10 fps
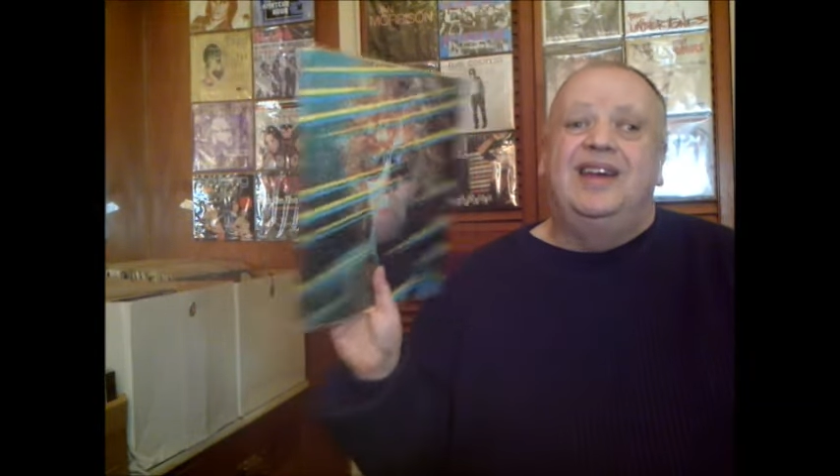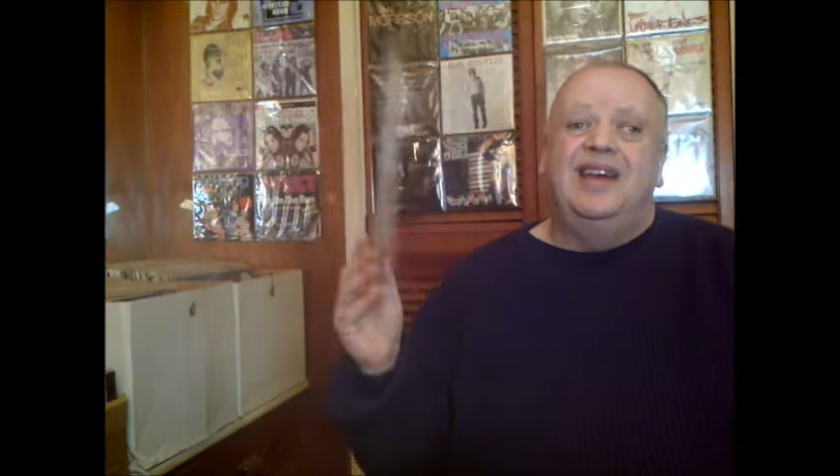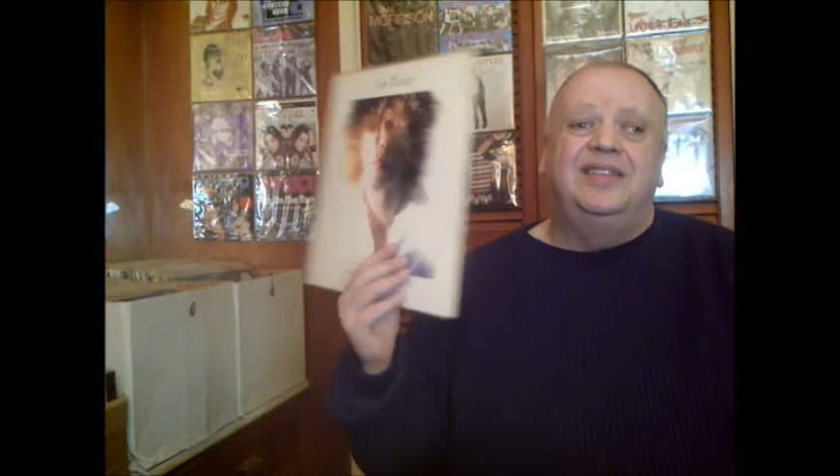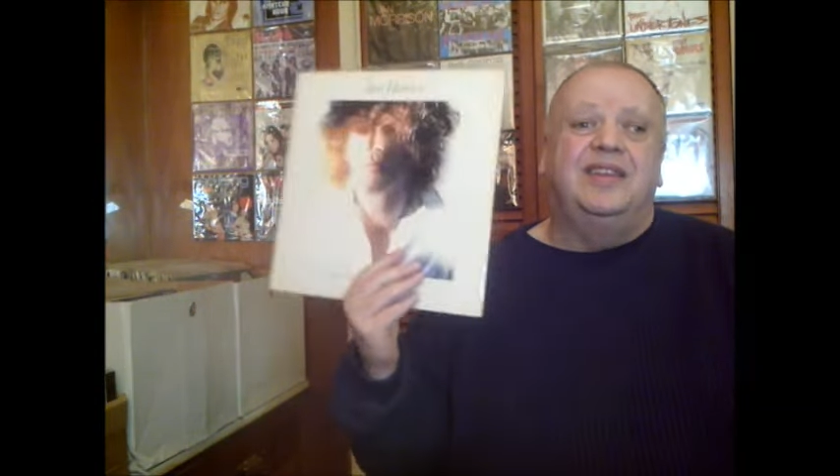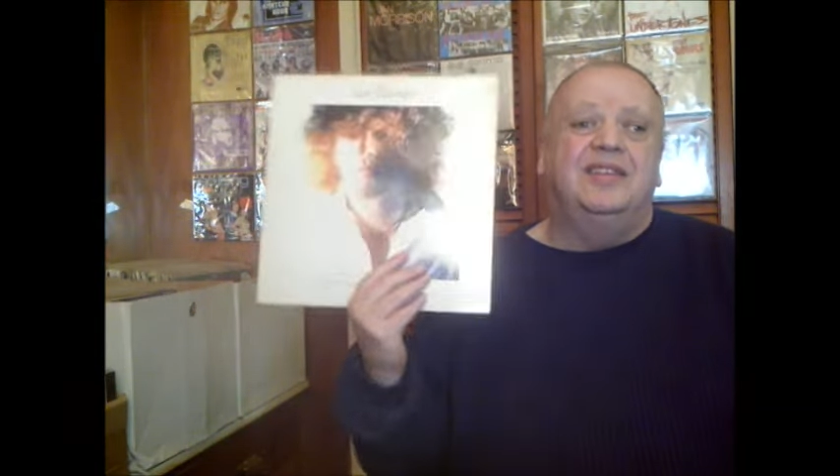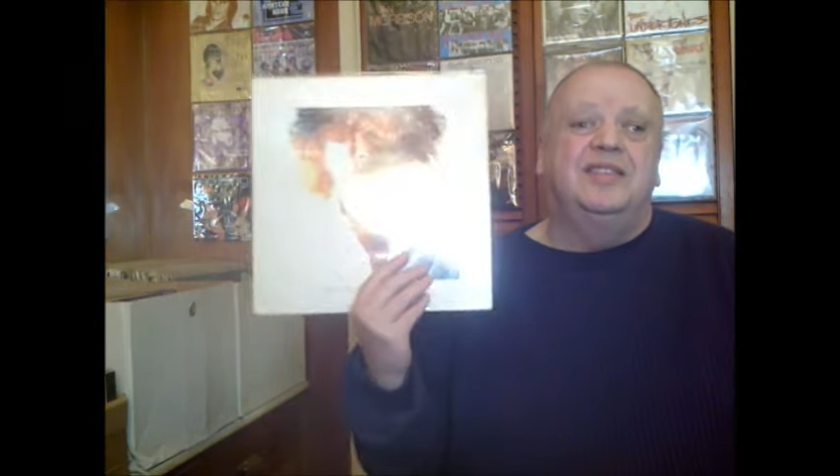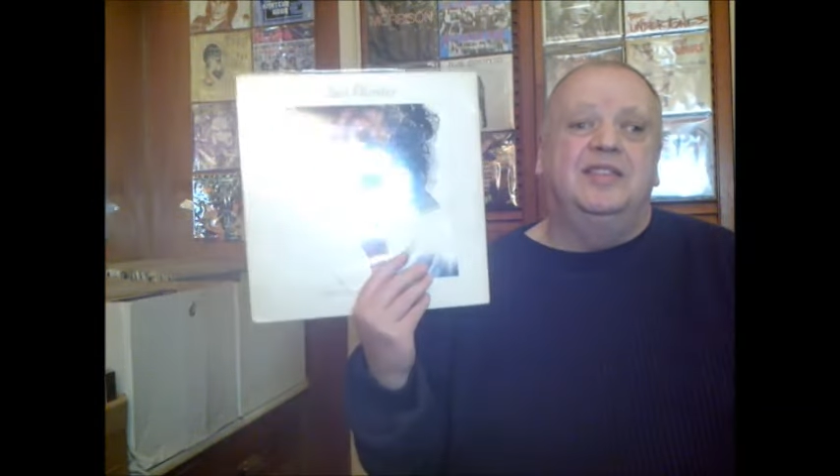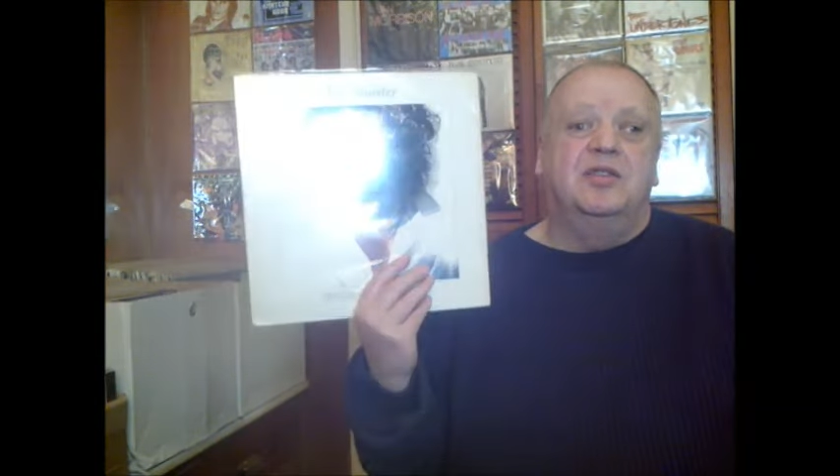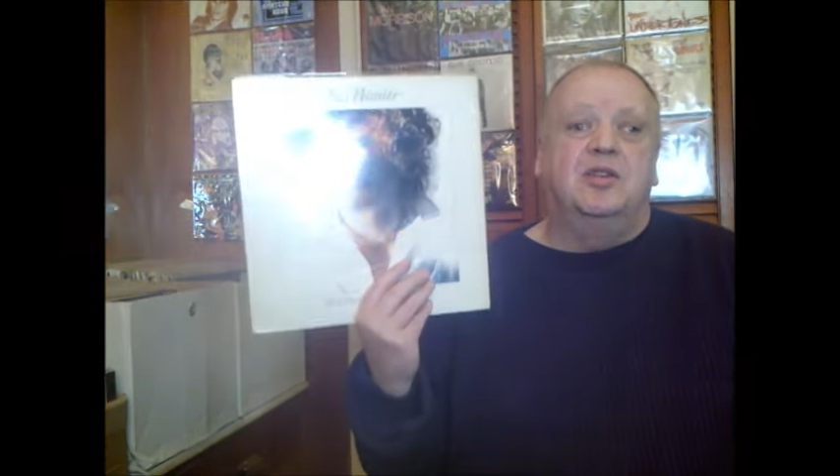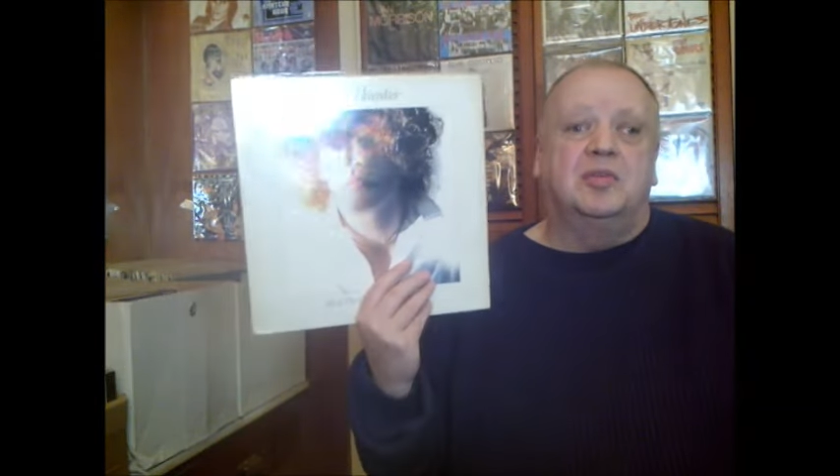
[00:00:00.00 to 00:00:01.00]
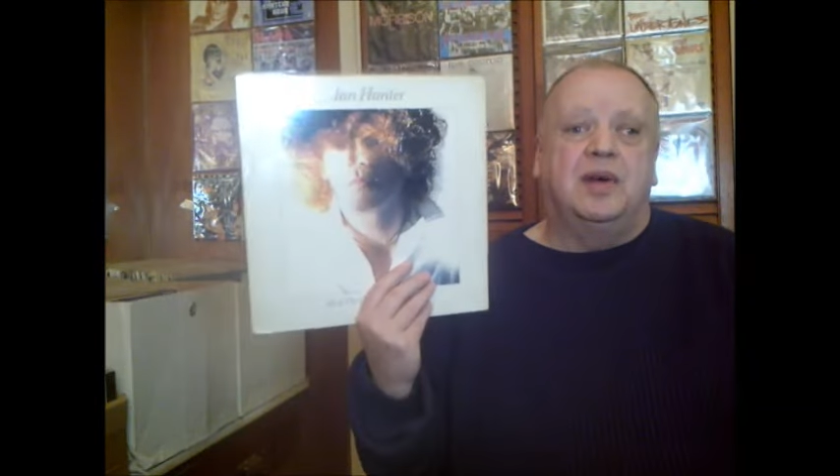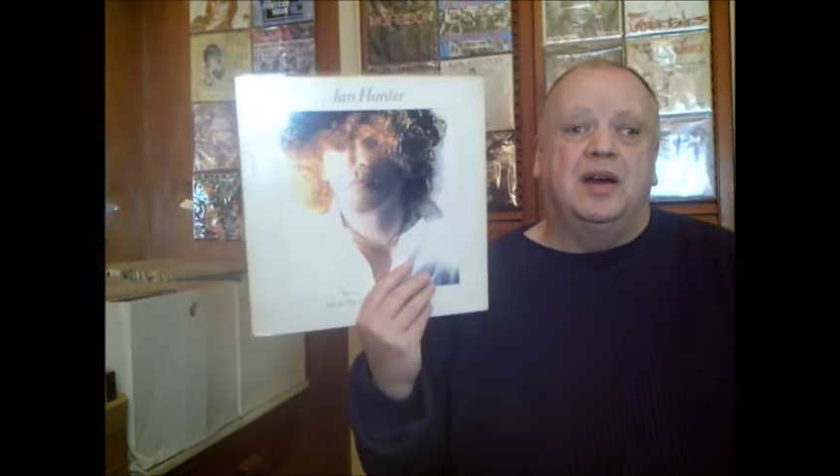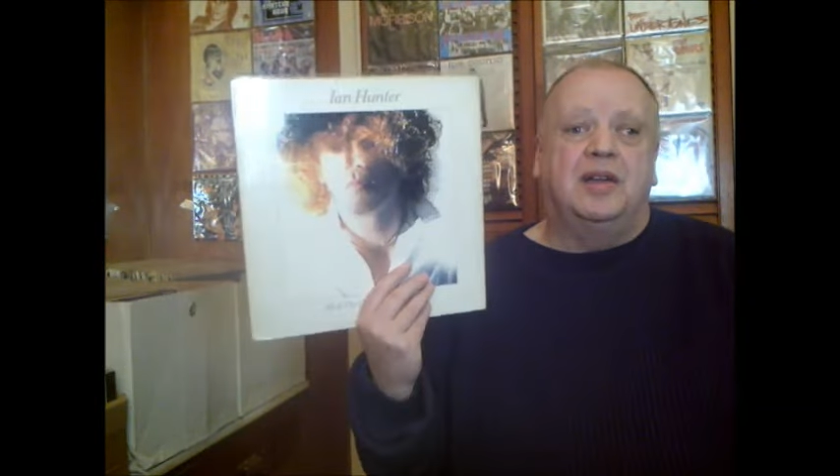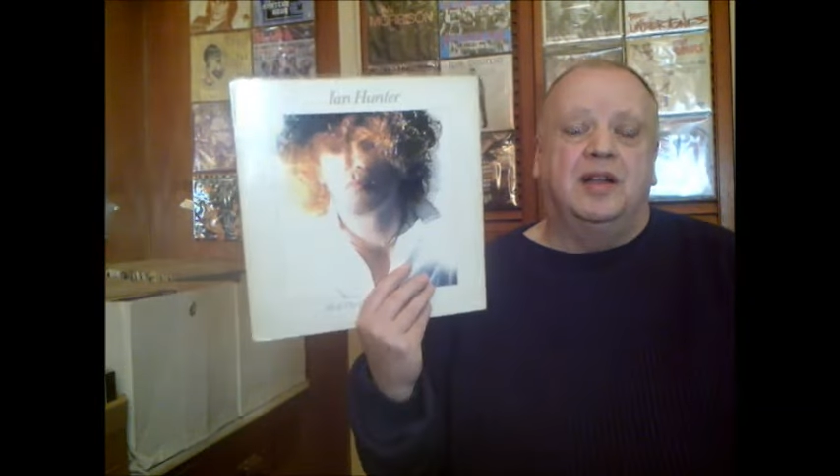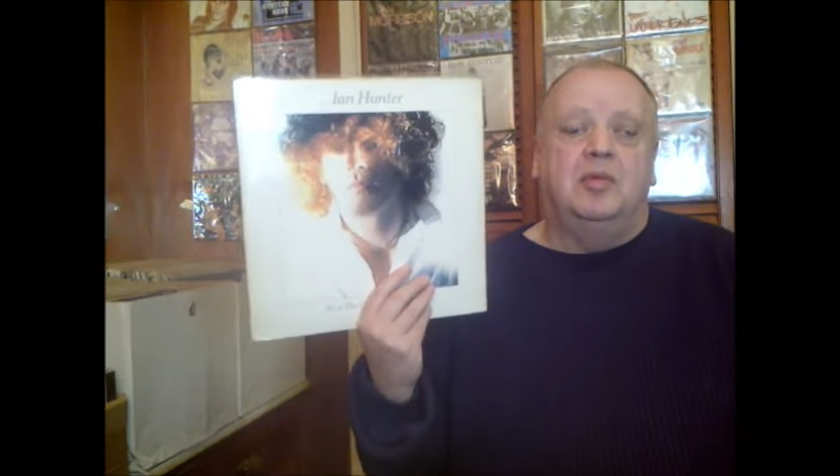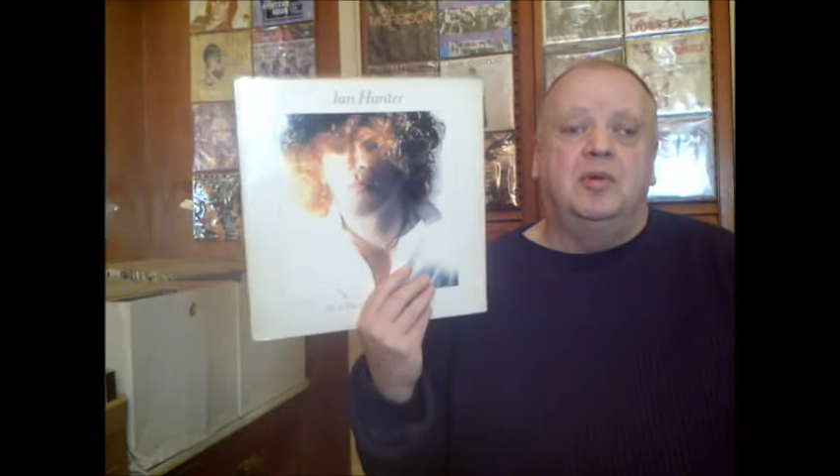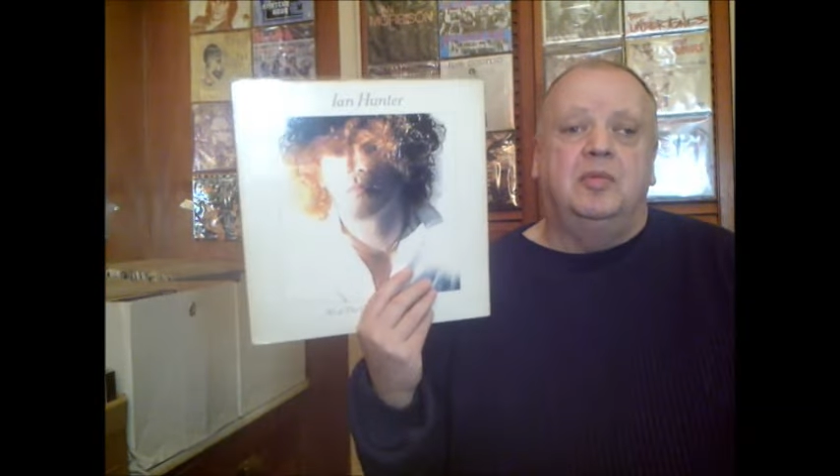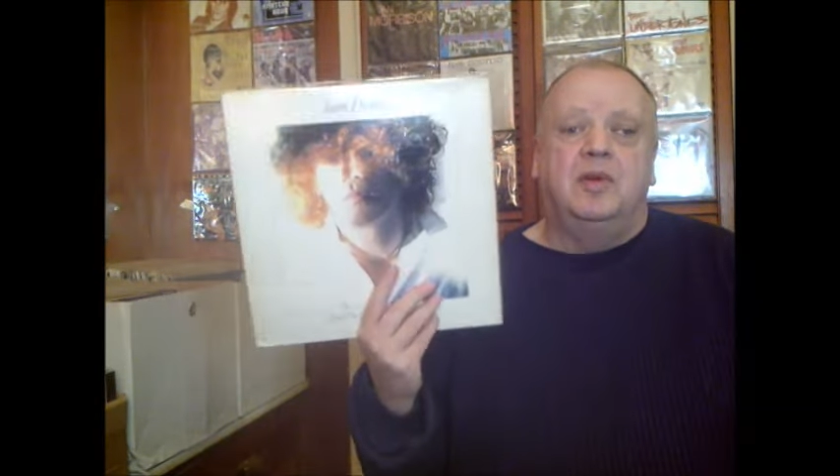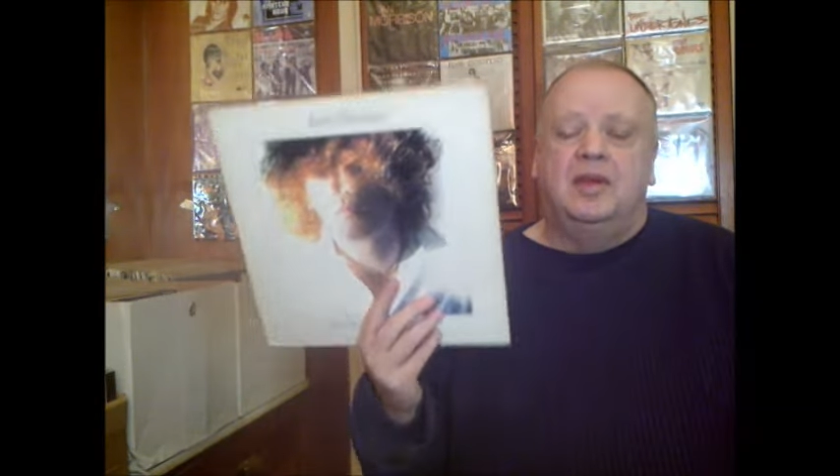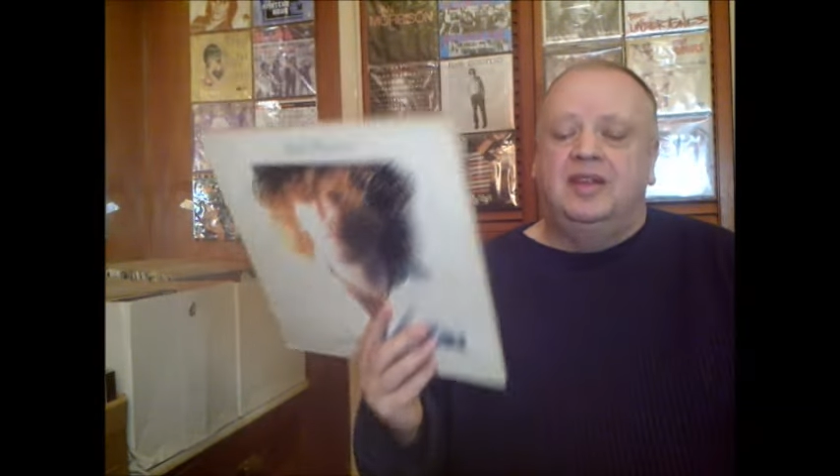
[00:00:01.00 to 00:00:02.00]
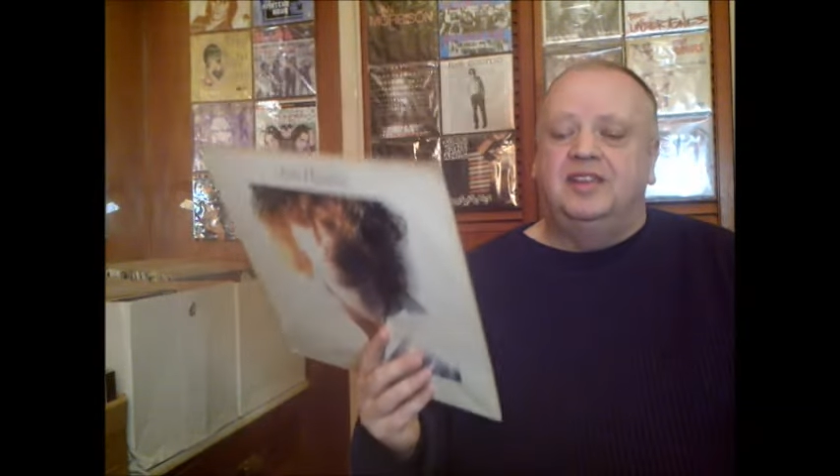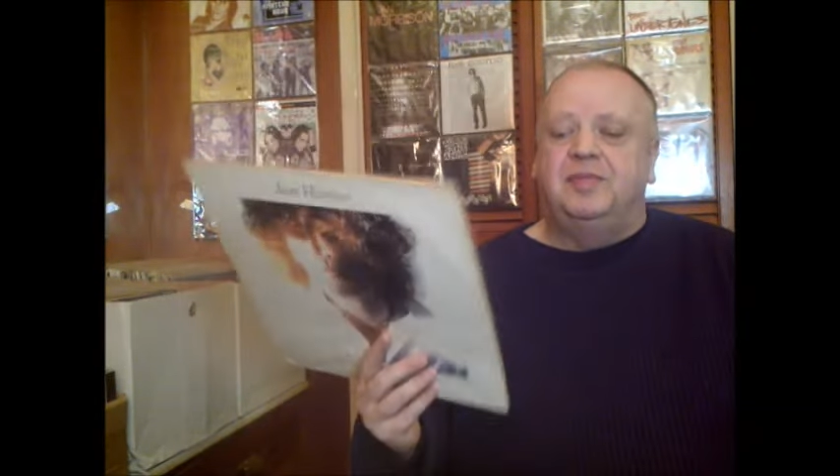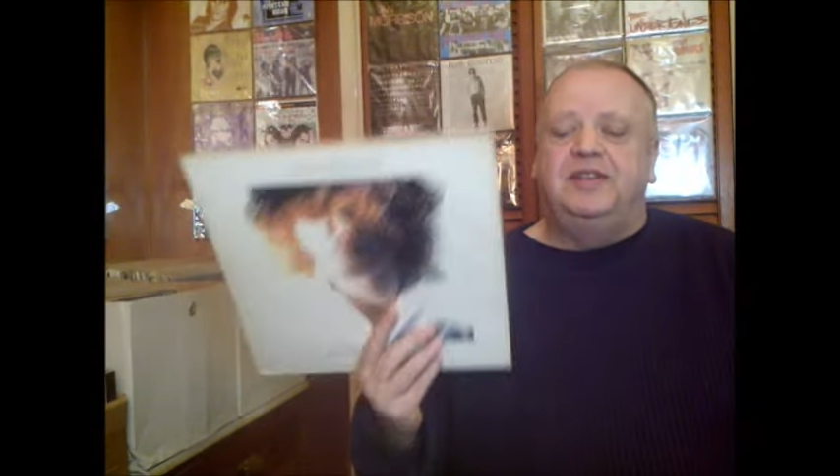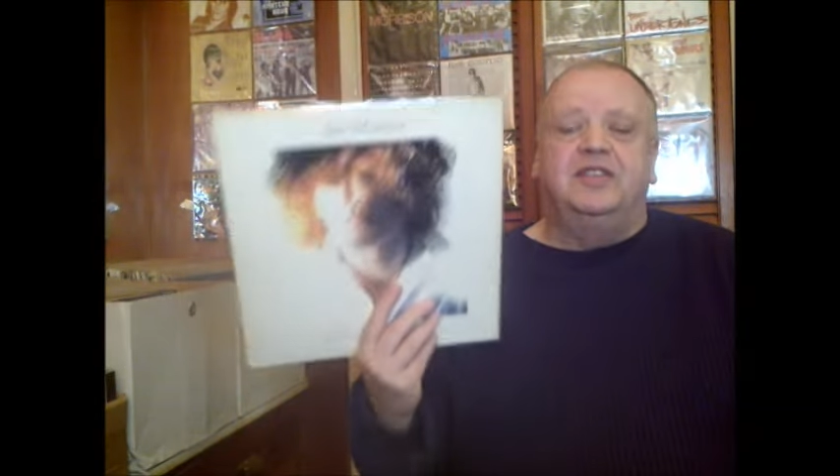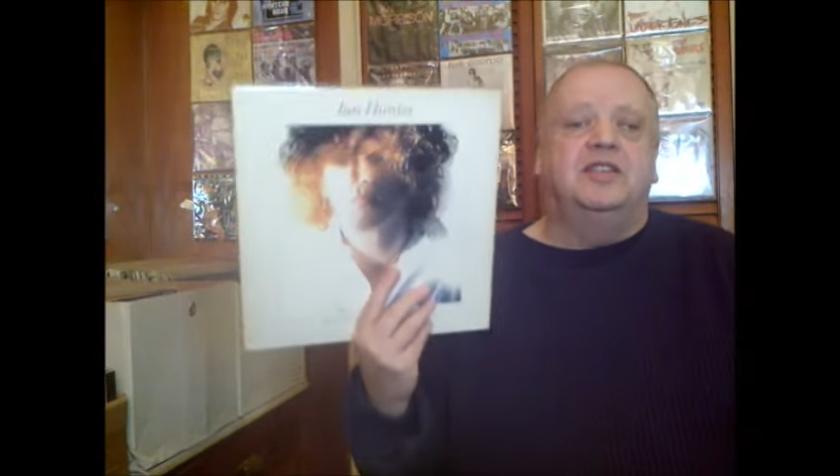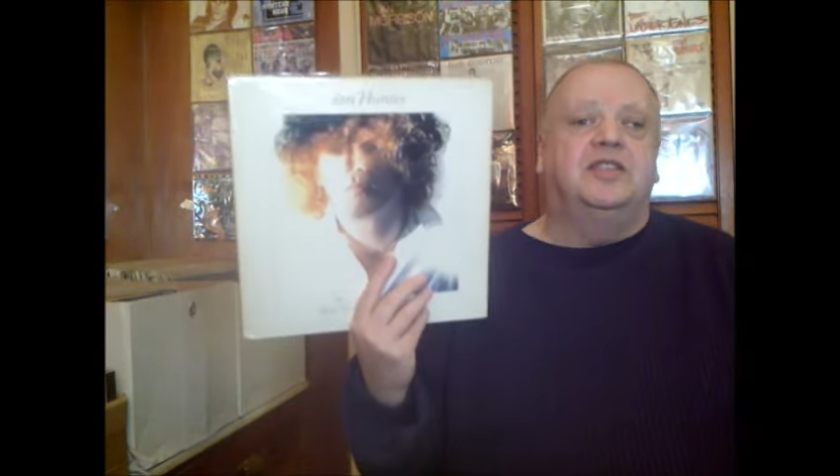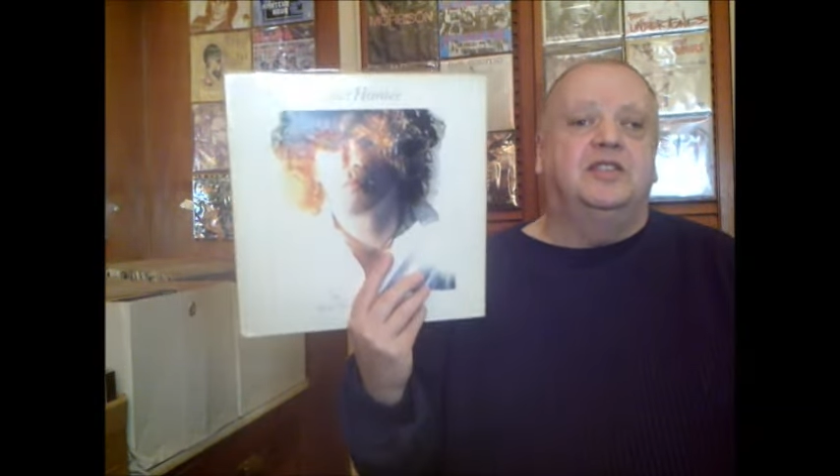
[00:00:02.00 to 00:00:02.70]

It's actually not a bad album. Speechless is